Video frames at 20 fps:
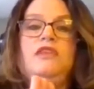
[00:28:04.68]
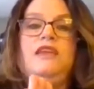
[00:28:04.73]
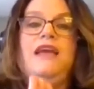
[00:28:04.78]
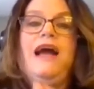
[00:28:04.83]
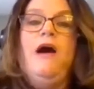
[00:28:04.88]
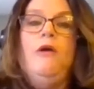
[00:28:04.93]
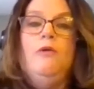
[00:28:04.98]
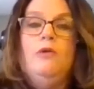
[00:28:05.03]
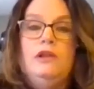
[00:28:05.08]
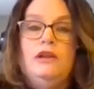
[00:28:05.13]
the
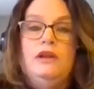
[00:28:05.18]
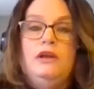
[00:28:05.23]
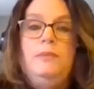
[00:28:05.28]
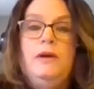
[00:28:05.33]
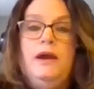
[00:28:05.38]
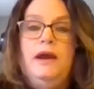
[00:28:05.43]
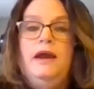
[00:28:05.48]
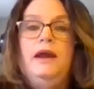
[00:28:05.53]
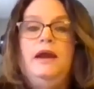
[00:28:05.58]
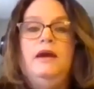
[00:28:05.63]
hourly
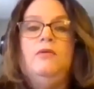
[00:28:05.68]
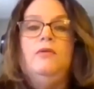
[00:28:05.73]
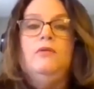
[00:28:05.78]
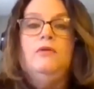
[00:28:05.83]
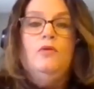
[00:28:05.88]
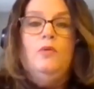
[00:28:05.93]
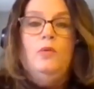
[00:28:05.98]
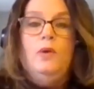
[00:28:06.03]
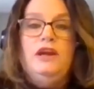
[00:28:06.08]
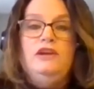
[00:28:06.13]
pay
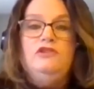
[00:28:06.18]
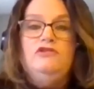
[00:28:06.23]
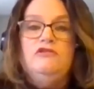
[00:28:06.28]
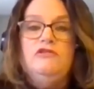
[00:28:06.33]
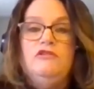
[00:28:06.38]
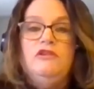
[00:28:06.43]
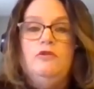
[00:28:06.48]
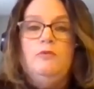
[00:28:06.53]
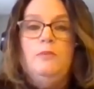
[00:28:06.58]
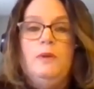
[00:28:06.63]
or the
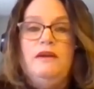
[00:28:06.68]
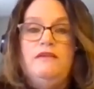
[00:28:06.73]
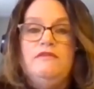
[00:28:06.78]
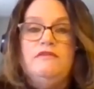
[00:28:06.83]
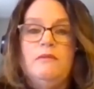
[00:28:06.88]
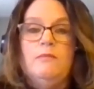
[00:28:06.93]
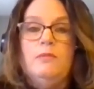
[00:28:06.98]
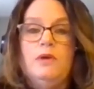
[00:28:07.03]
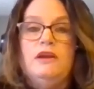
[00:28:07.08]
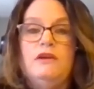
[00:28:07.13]
wages that you pay
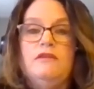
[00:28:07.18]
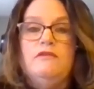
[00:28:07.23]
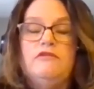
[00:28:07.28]
somebody.